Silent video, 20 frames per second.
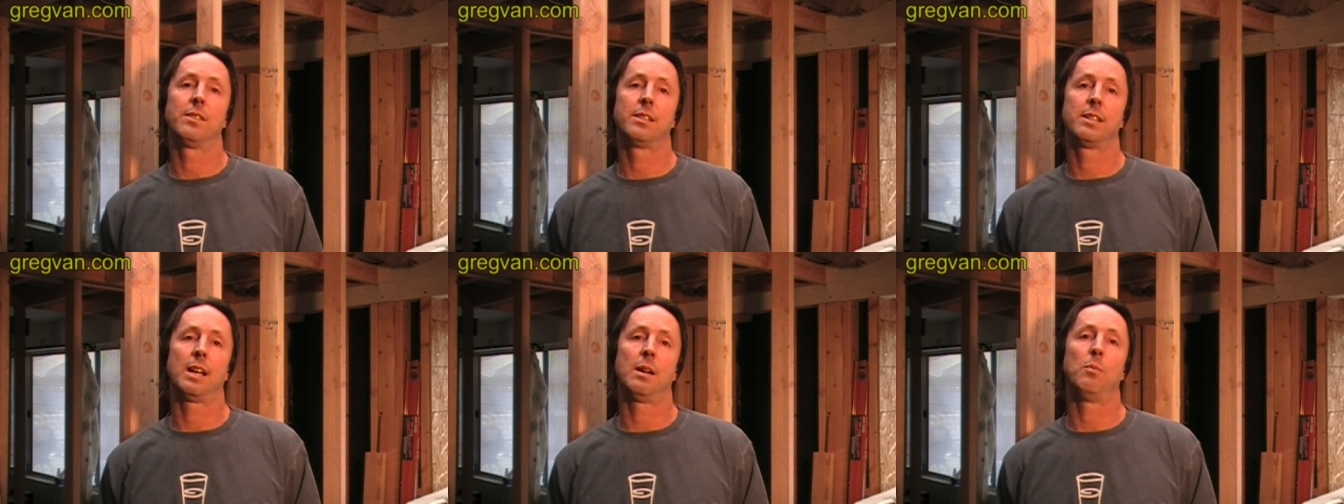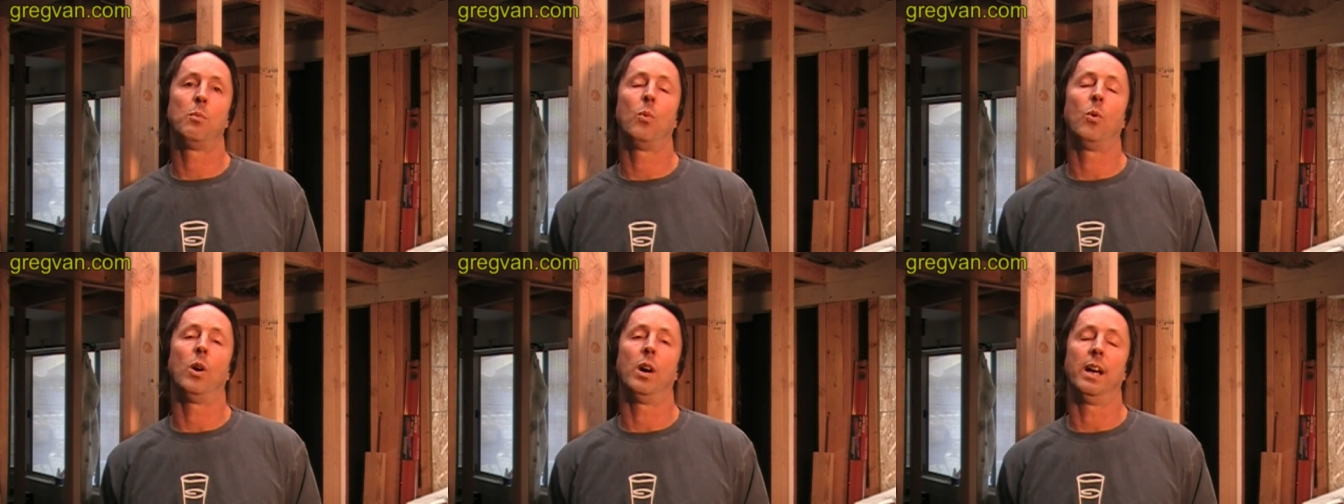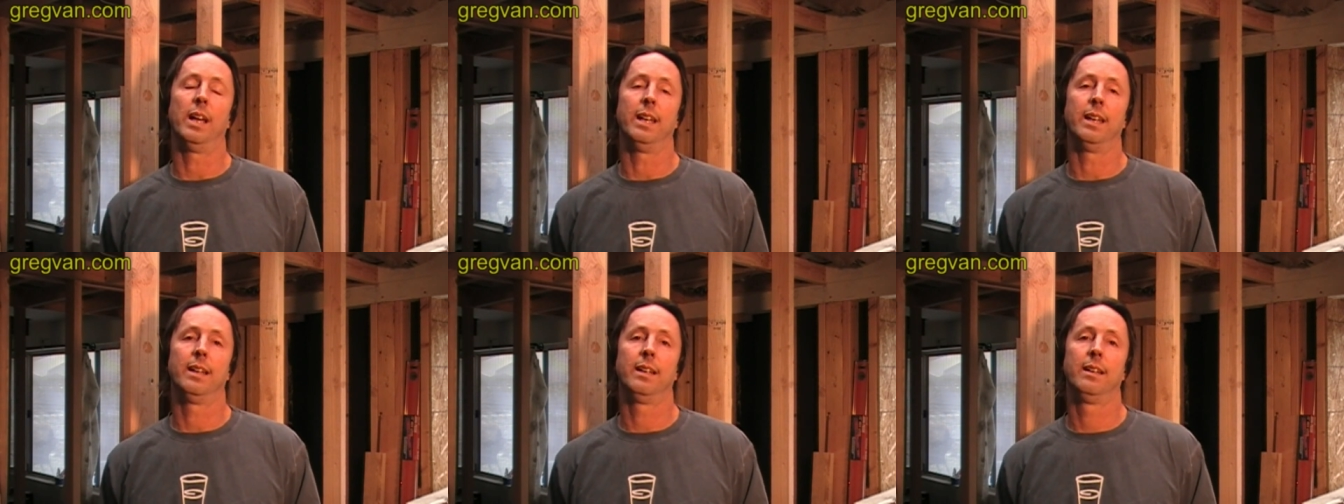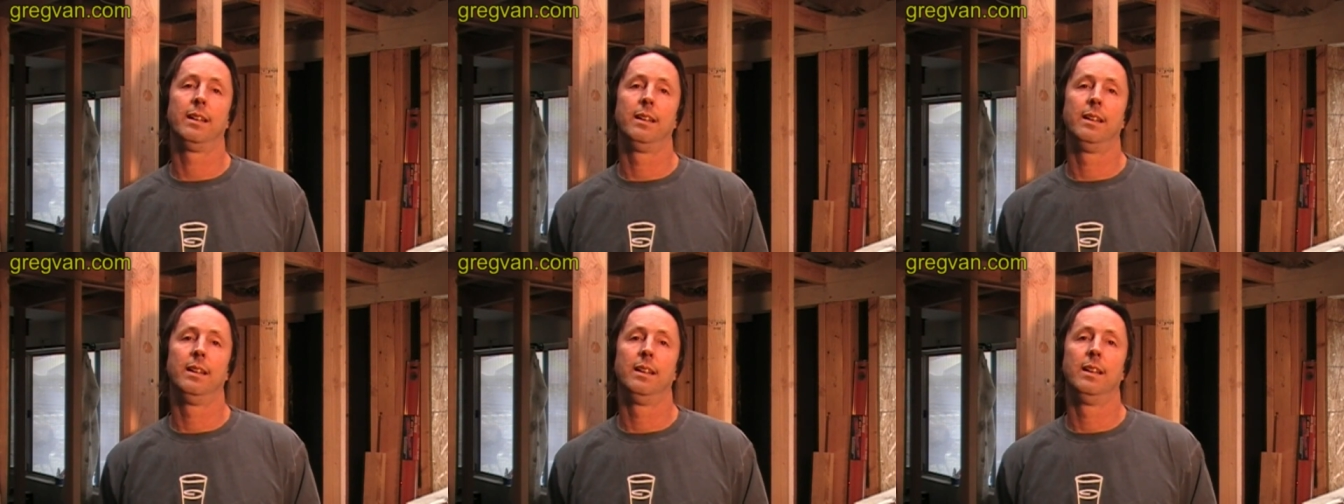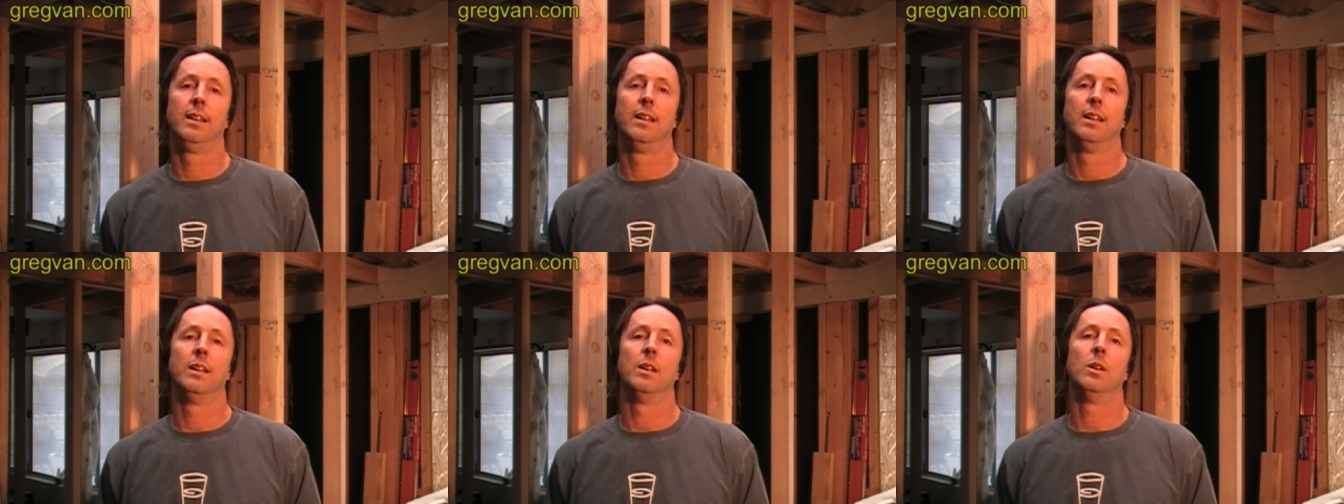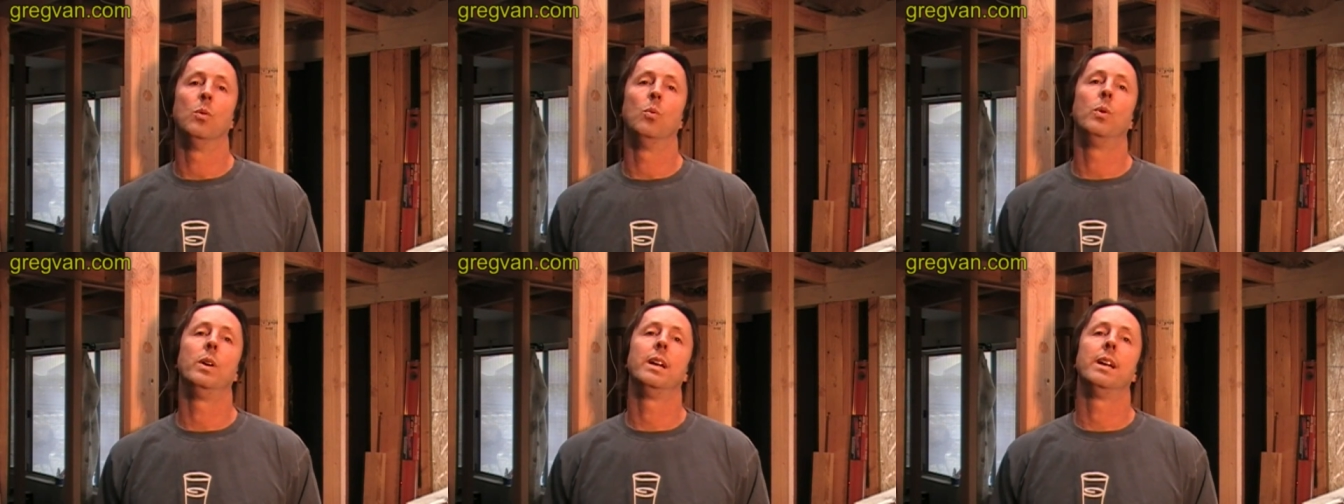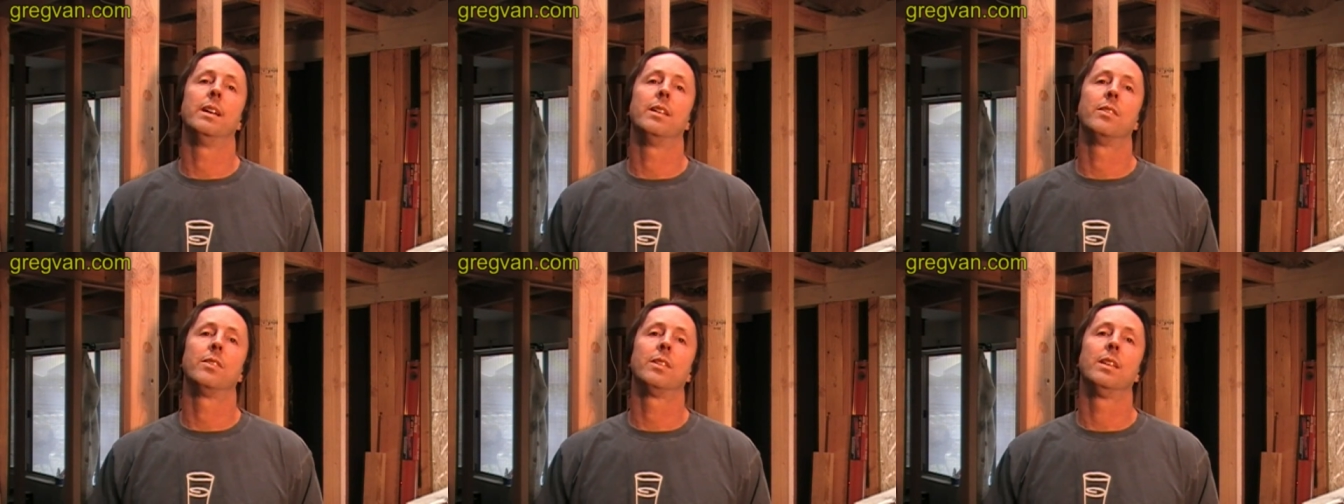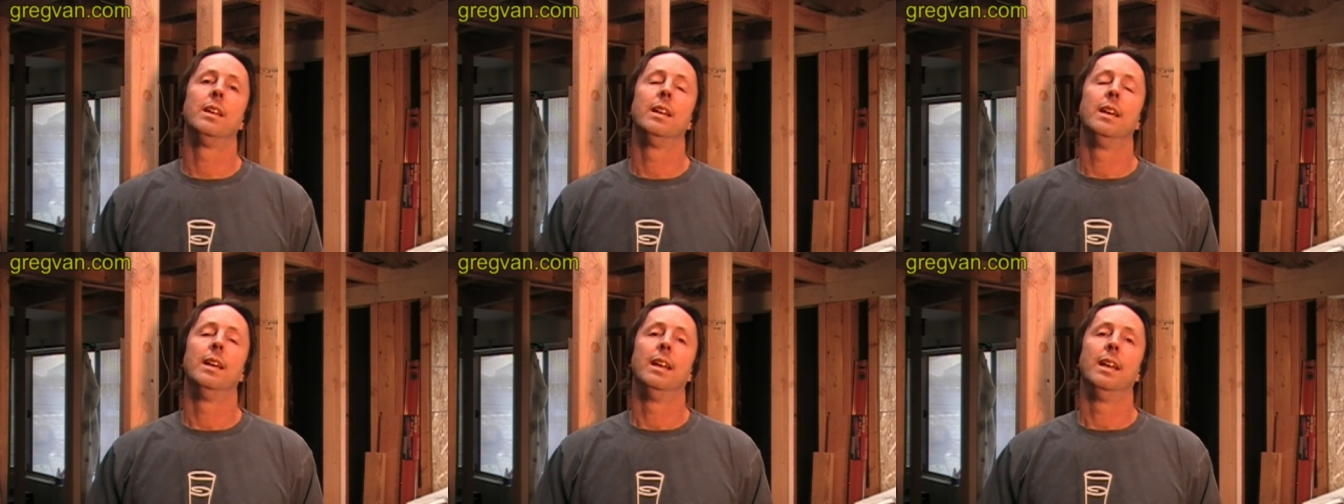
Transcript: someone with